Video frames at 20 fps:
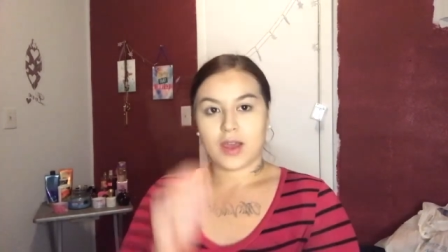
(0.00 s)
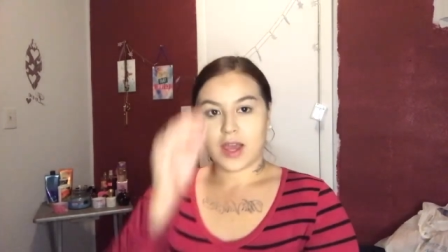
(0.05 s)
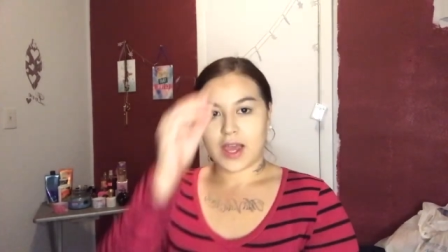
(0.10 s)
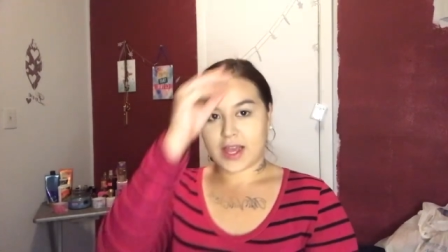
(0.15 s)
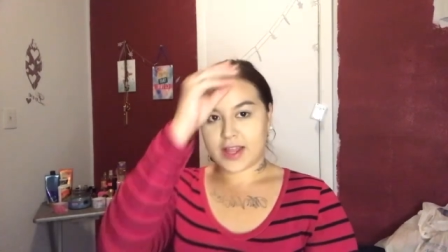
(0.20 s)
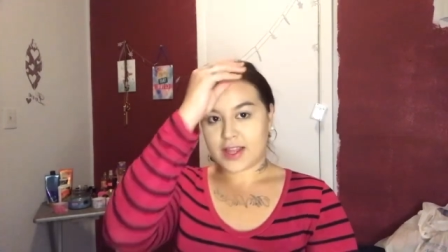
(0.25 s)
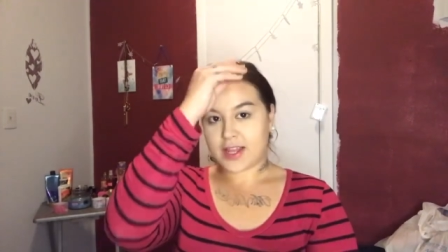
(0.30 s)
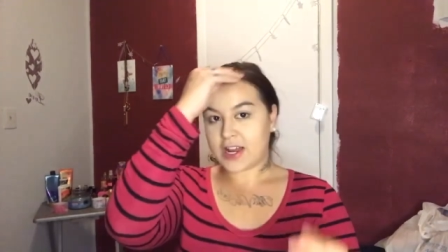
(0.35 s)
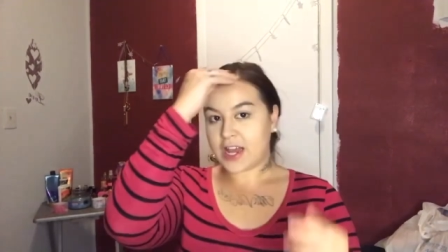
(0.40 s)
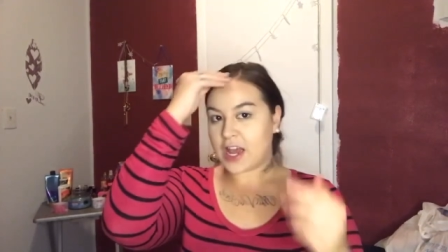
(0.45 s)

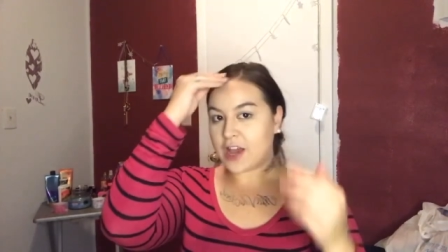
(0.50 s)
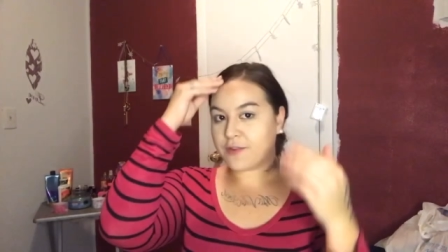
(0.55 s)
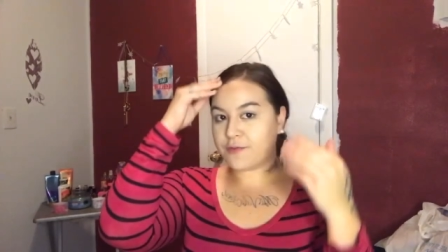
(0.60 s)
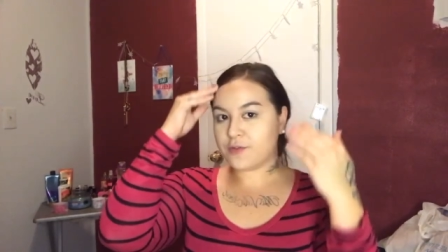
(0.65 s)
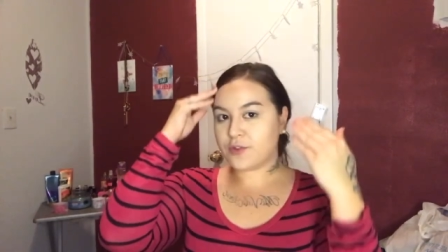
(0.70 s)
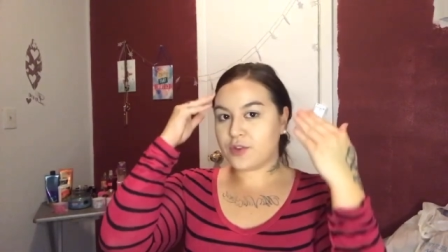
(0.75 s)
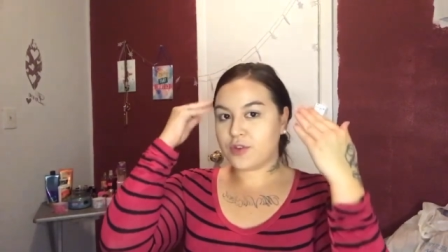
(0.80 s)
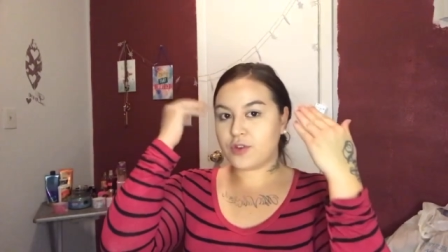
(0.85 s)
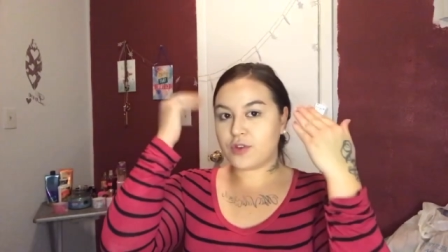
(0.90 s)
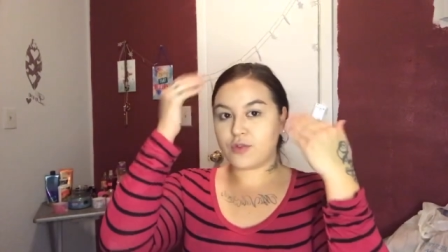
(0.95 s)
And then
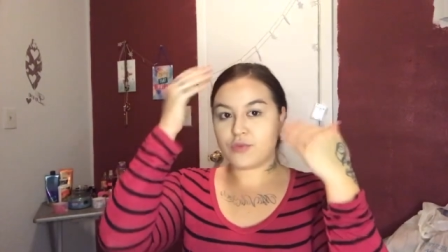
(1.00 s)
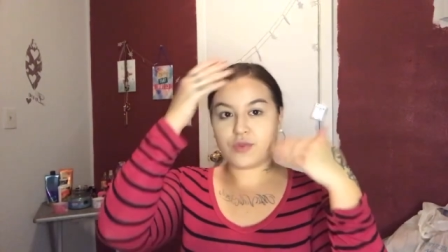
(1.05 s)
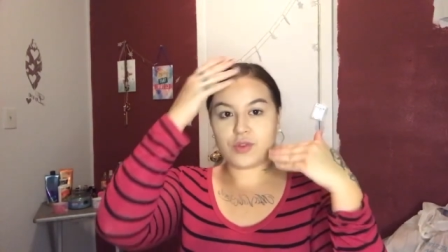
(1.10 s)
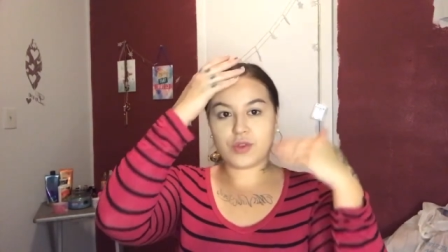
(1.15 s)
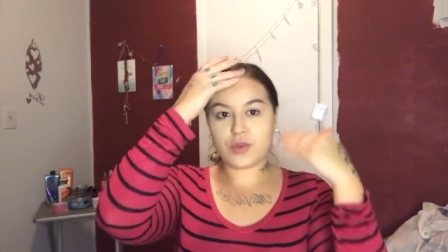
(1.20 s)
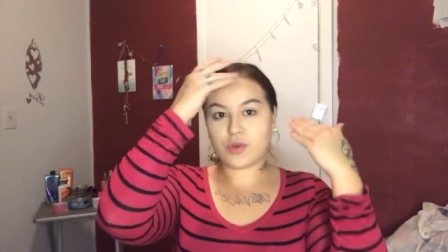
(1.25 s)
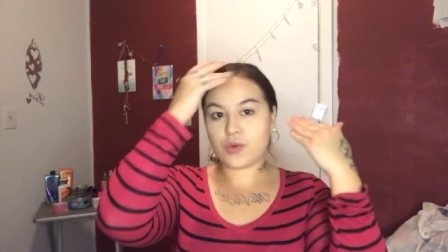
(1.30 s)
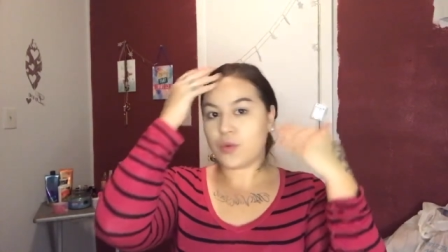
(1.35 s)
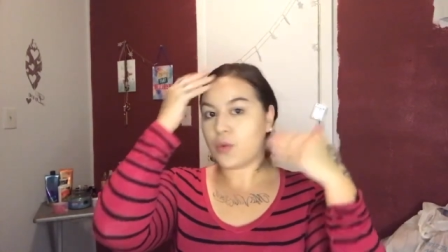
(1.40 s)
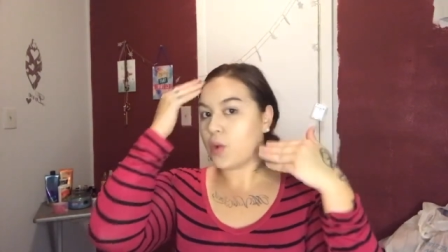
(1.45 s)
after you
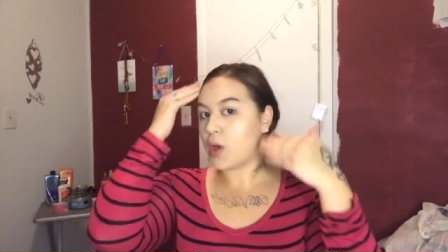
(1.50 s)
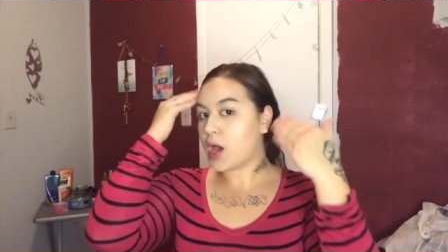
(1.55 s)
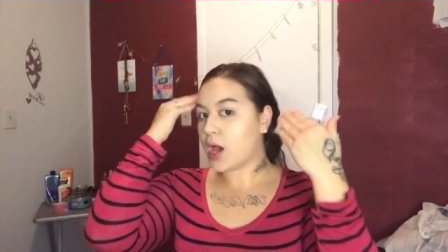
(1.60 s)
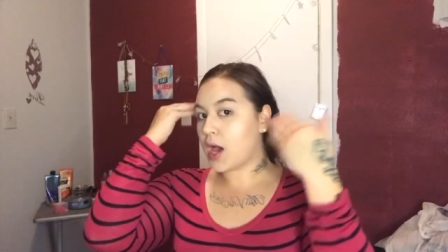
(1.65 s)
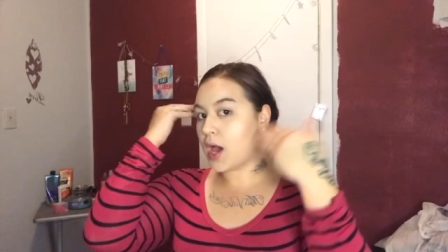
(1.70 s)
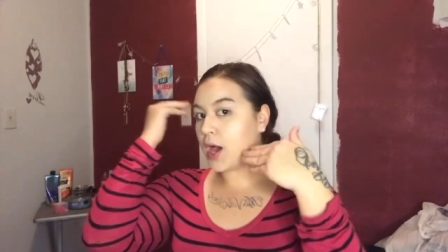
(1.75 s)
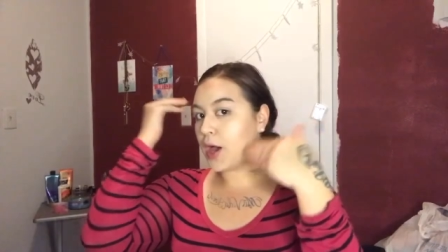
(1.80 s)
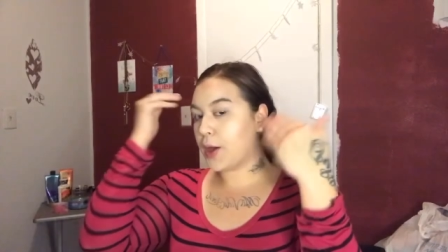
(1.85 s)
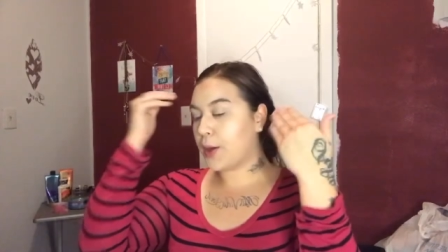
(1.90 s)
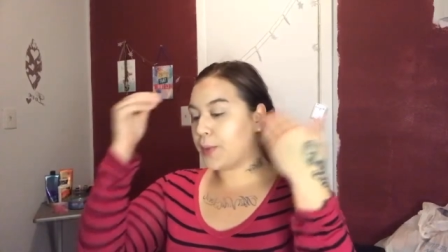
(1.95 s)
do
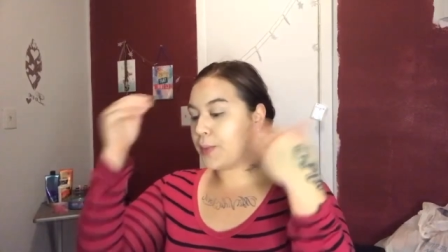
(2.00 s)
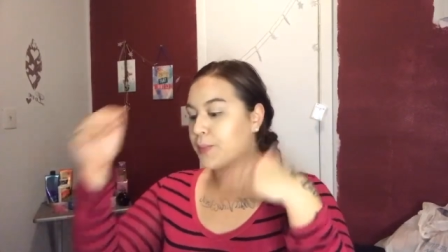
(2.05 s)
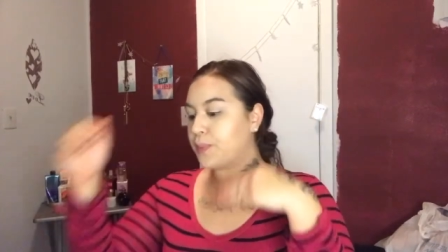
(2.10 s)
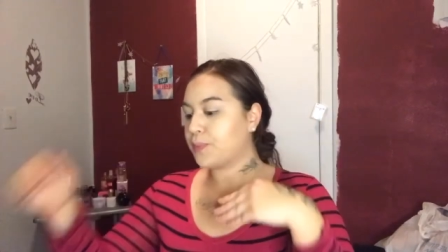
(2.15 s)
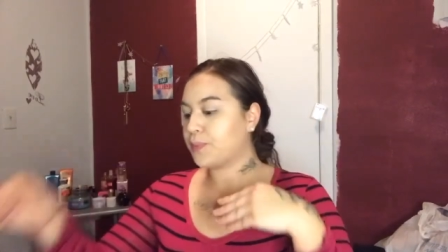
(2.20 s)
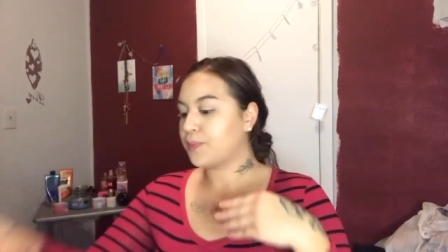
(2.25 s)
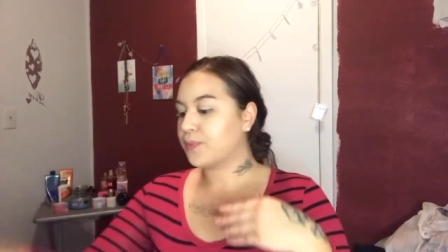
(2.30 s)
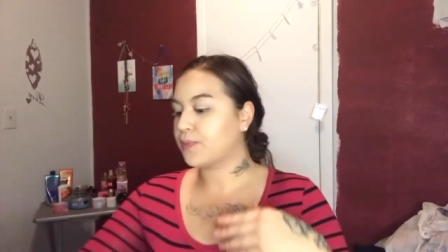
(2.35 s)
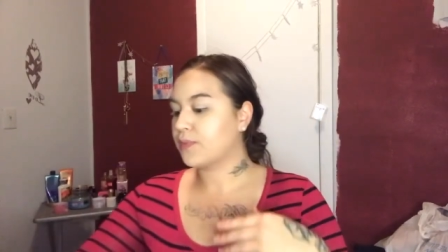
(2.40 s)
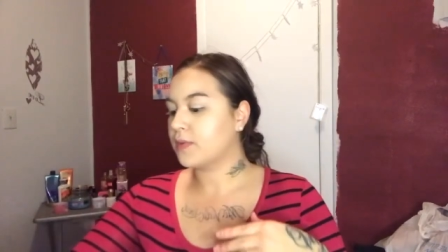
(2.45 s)

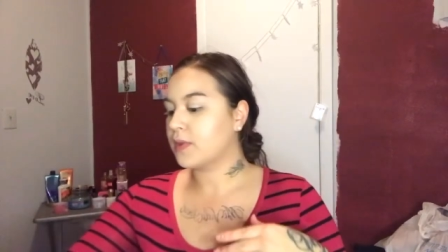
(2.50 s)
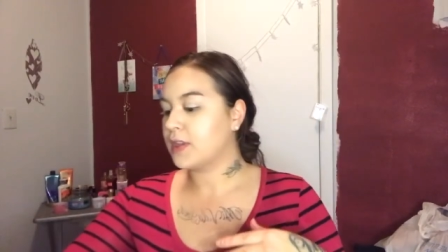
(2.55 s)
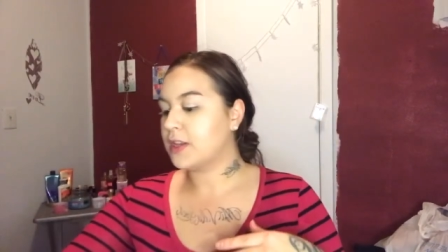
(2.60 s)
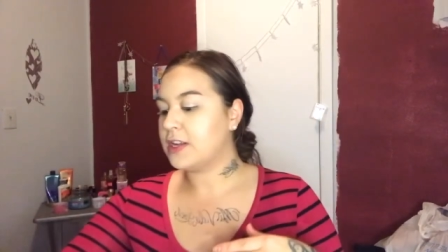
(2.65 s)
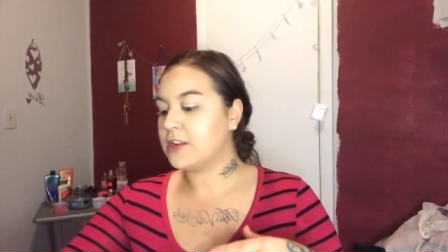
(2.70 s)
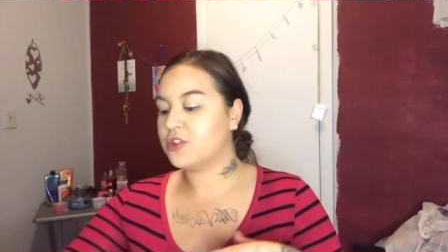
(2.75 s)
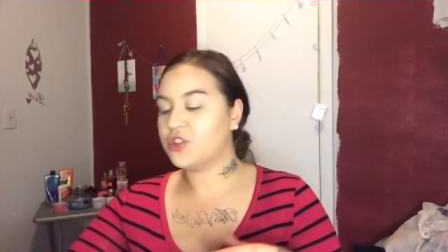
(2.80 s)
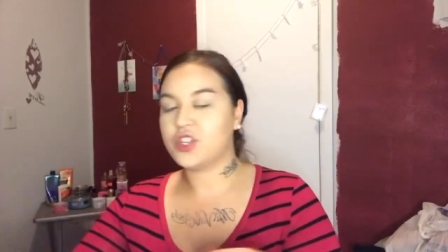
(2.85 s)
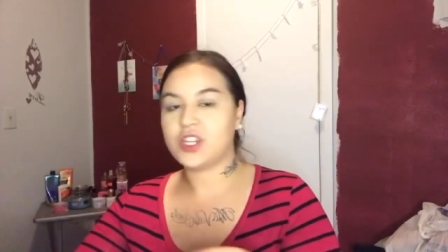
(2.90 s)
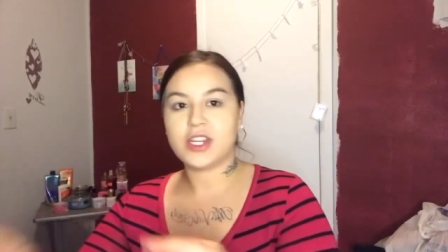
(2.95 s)

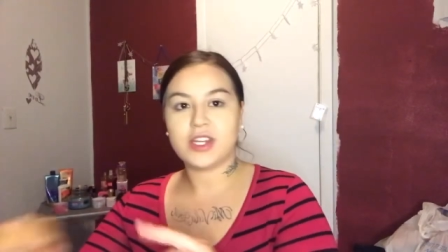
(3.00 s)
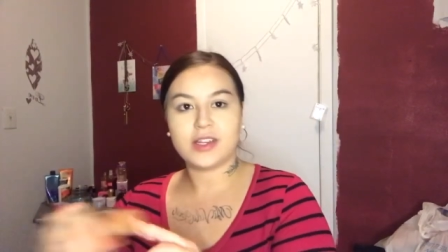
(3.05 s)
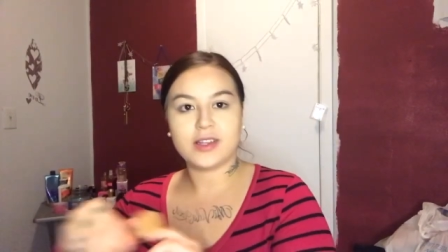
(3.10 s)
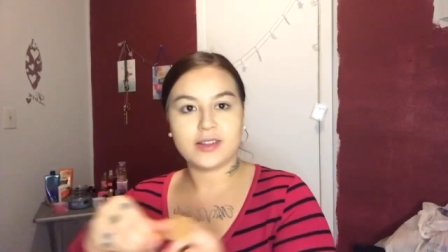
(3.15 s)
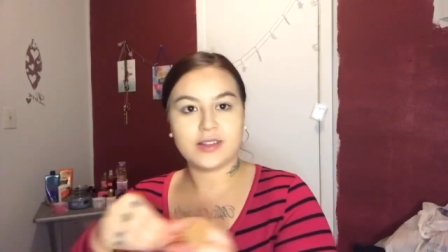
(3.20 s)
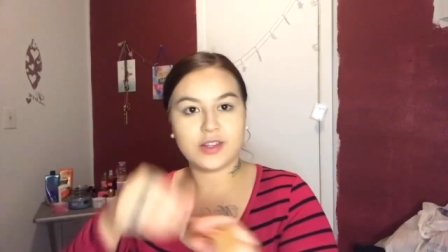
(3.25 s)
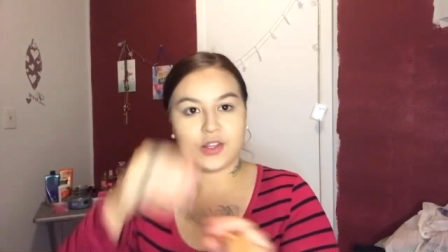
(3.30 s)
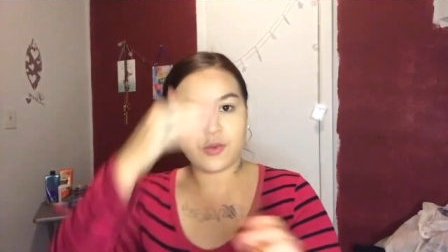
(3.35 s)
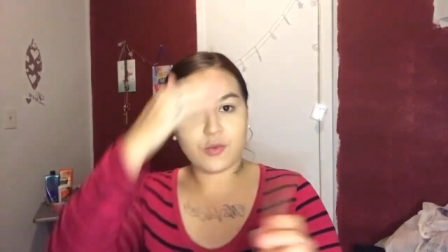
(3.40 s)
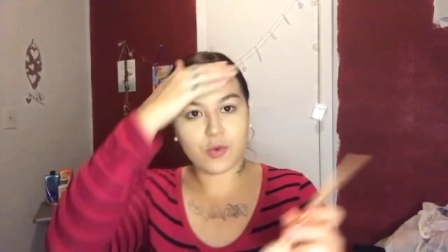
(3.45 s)
your
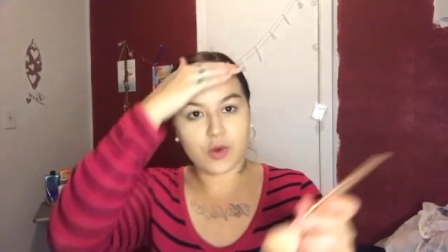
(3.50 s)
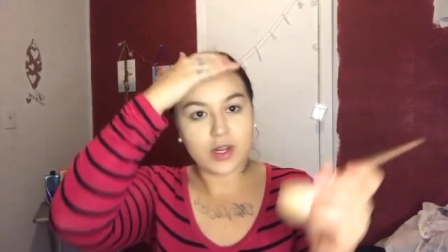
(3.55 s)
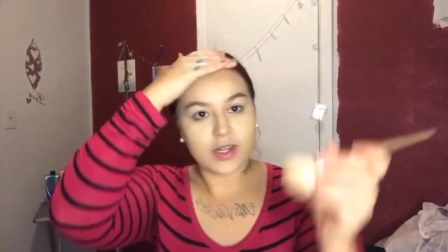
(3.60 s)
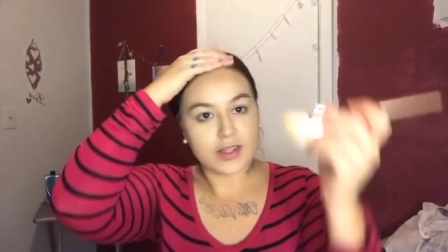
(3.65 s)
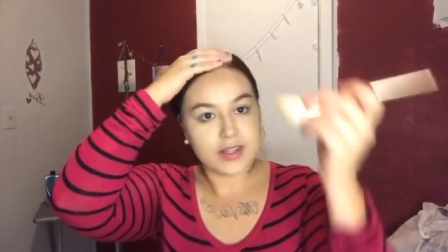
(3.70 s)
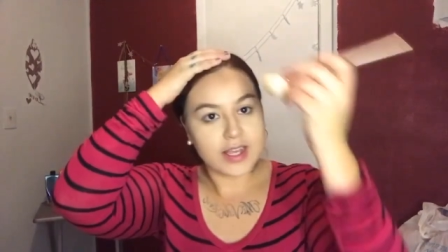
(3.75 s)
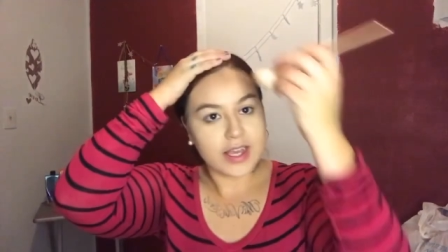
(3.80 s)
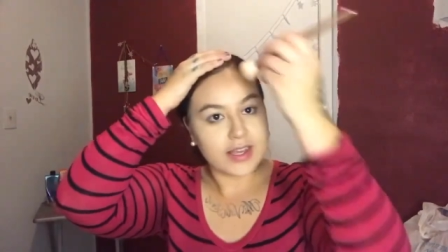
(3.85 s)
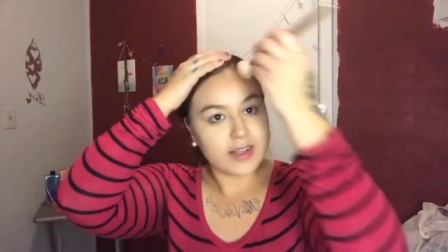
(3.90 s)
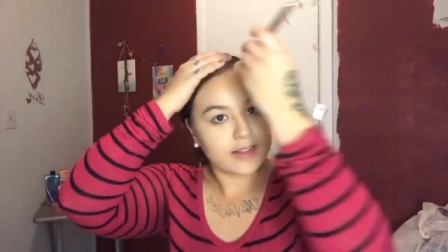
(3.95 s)
cheeks, you want to
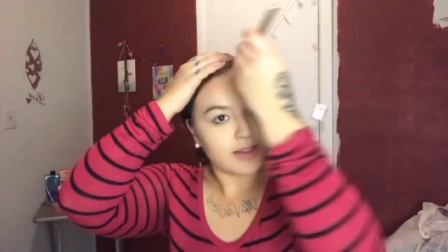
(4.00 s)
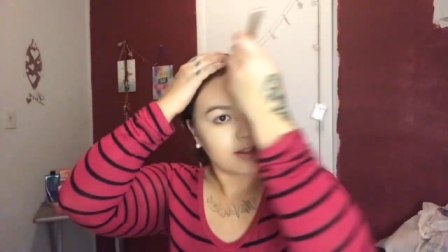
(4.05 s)
take